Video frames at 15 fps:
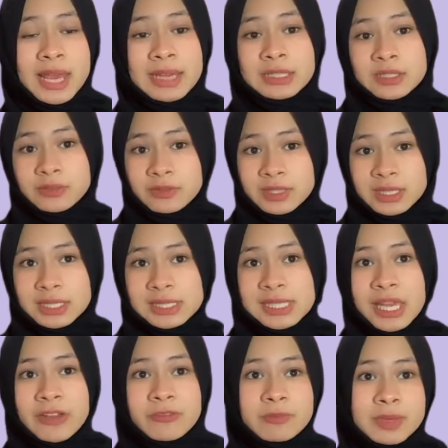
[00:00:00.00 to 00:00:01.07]
activities
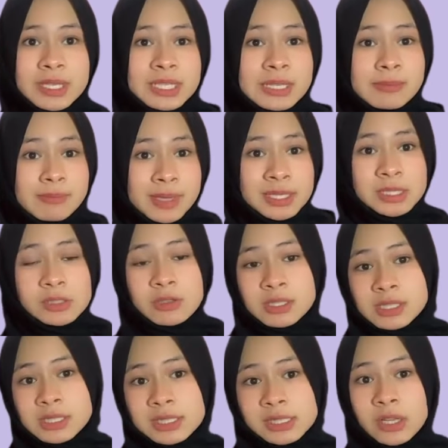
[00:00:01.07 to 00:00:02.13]
have been the main
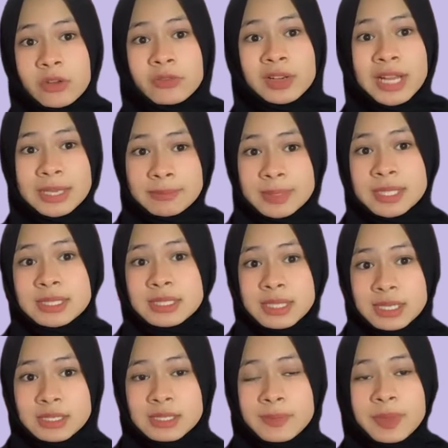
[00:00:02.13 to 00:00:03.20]
sources of climate
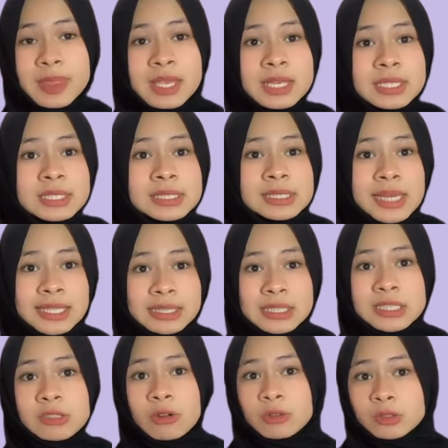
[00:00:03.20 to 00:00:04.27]
change.
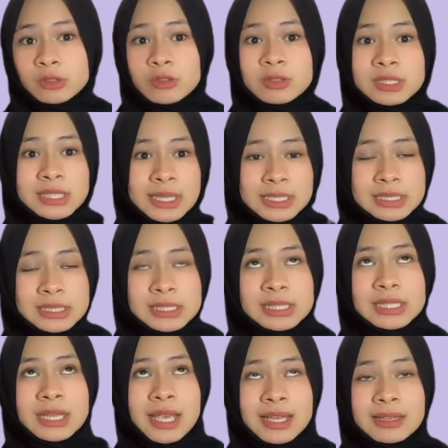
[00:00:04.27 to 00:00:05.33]
Scientists also say
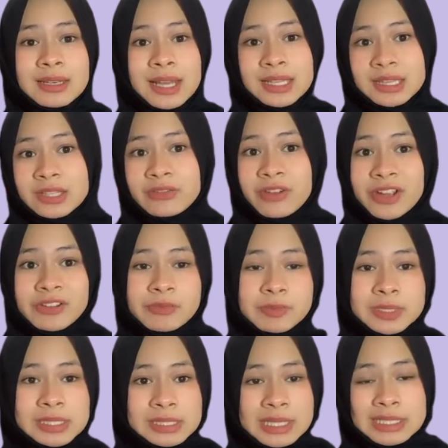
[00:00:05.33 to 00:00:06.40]
that
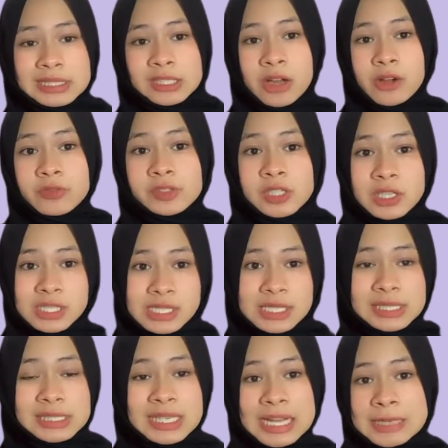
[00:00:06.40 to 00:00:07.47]
95% of
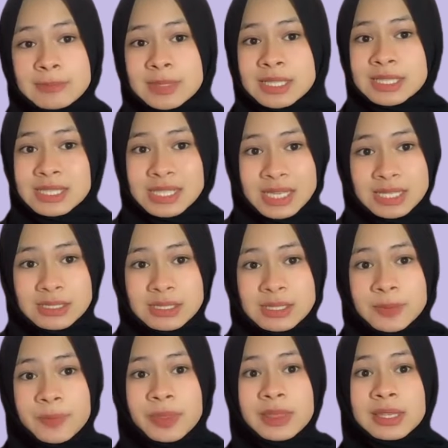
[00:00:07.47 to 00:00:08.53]
sources climate change
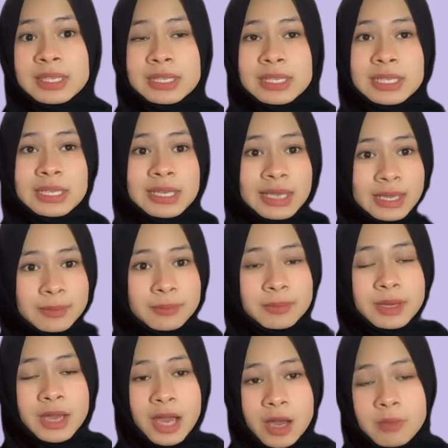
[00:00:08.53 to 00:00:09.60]
can
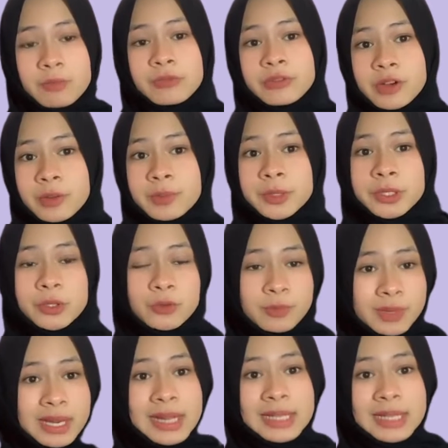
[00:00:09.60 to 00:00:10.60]
come from human